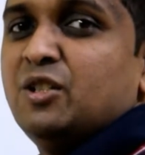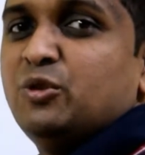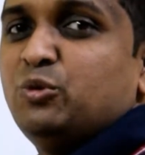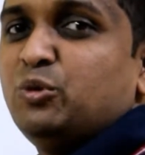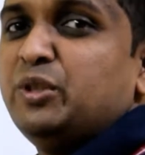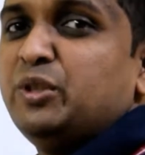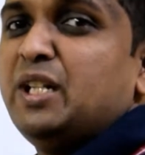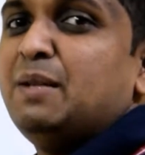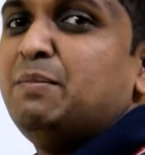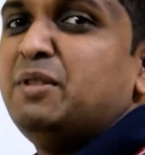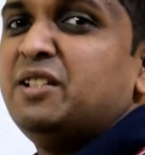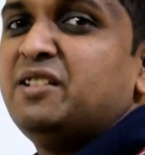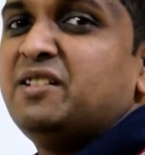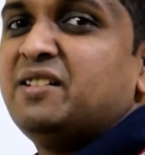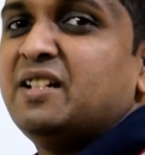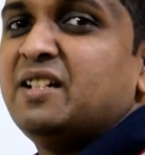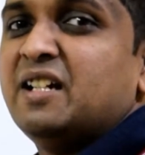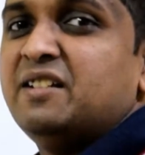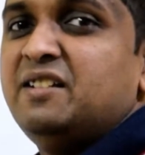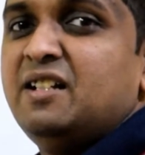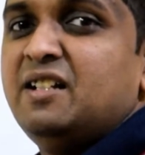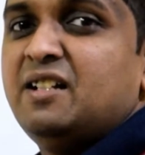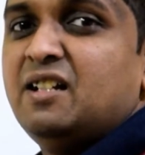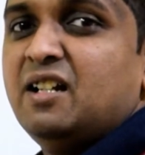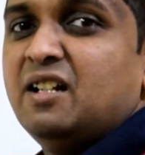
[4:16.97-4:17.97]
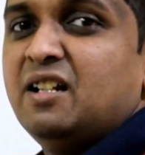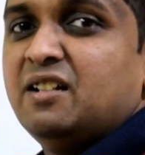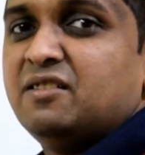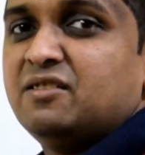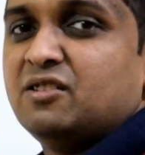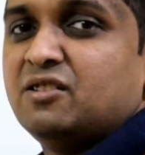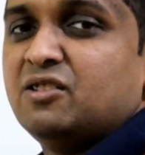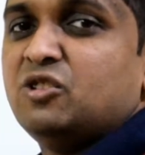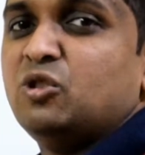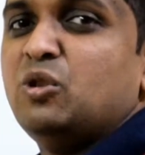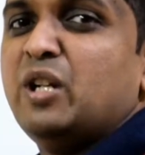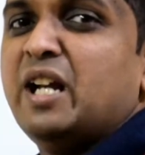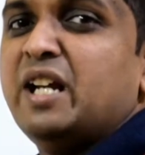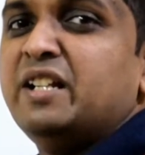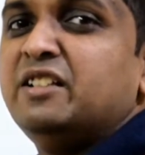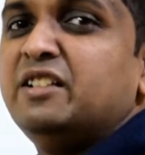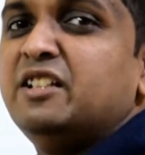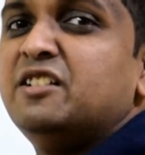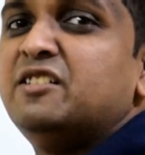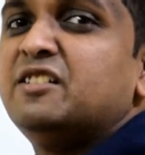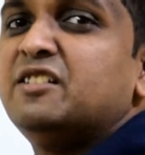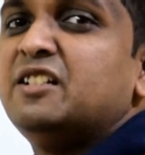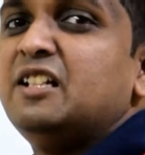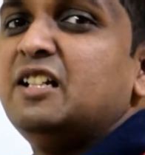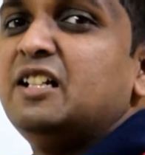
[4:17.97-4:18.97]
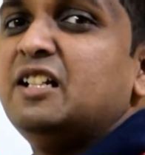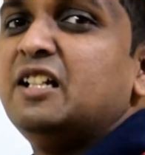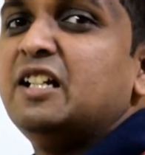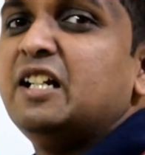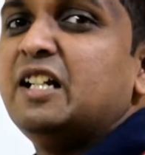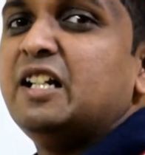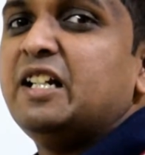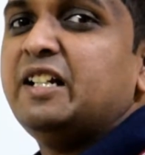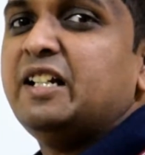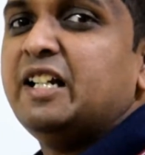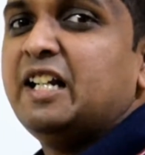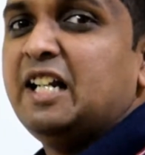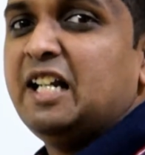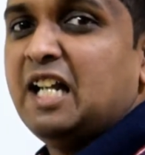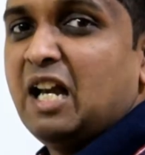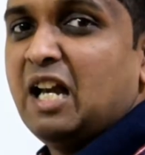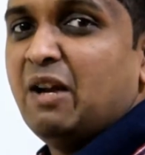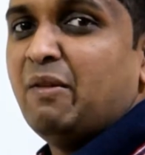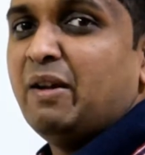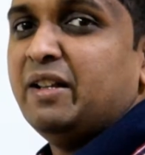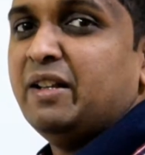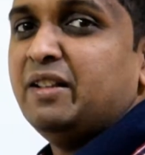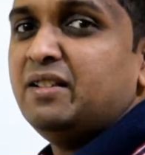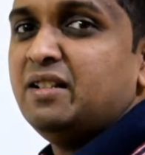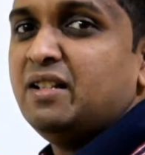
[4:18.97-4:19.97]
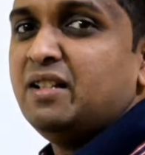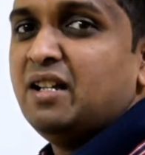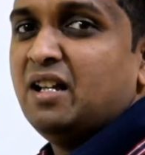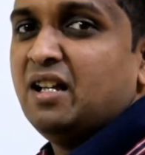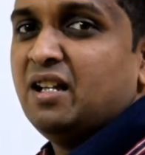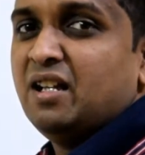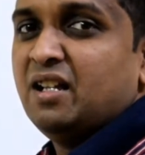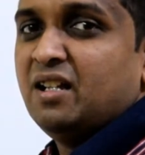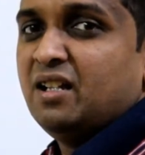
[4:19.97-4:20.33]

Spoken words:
So name is crazy clicks, so length is 11.